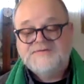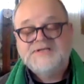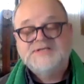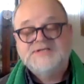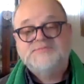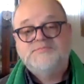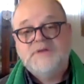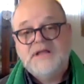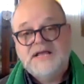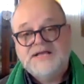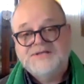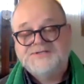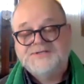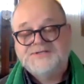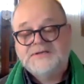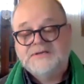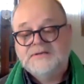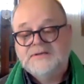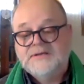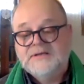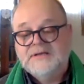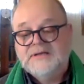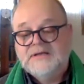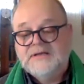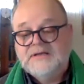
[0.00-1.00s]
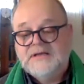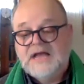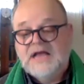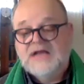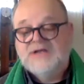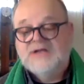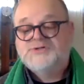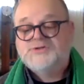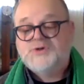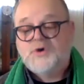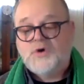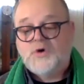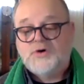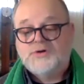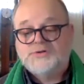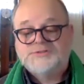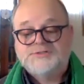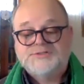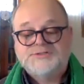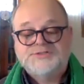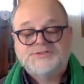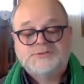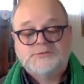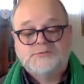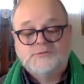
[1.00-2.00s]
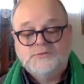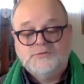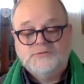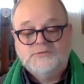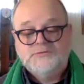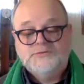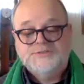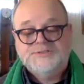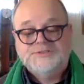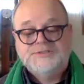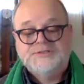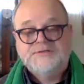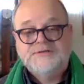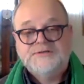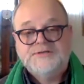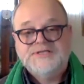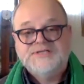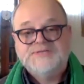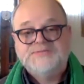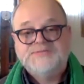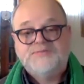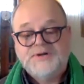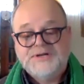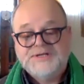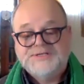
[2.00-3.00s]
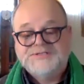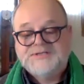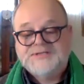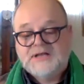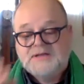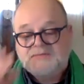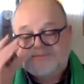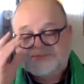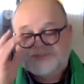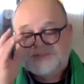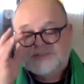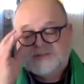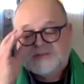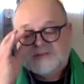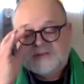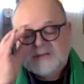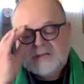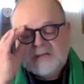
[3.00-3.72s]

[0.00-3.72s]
his blessing and taught Scrooge his precepts.